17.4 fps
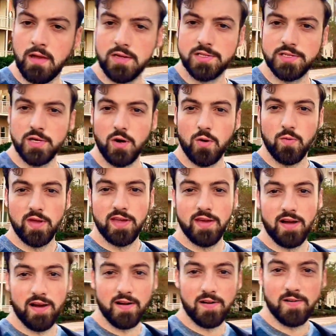So we
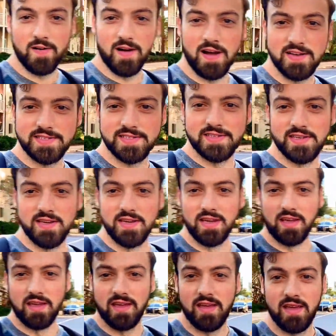are
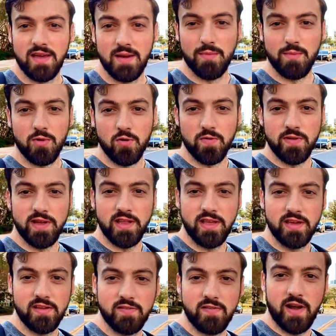crossing
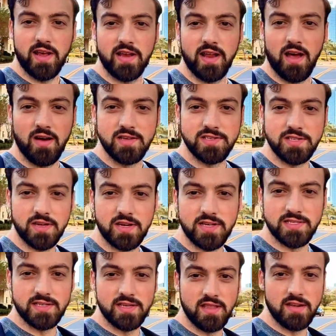Meridian right now. As you
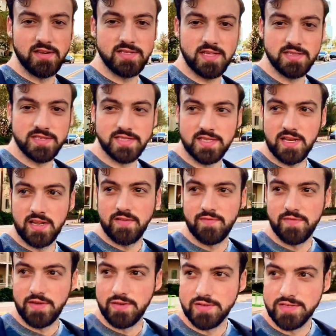can see, there's the city
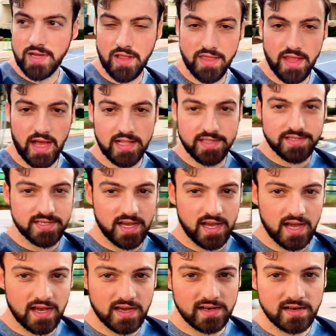views on that
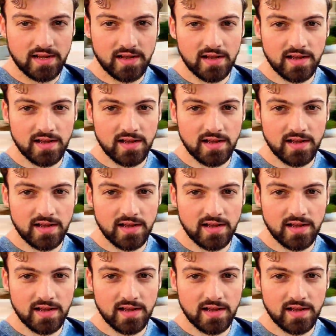side.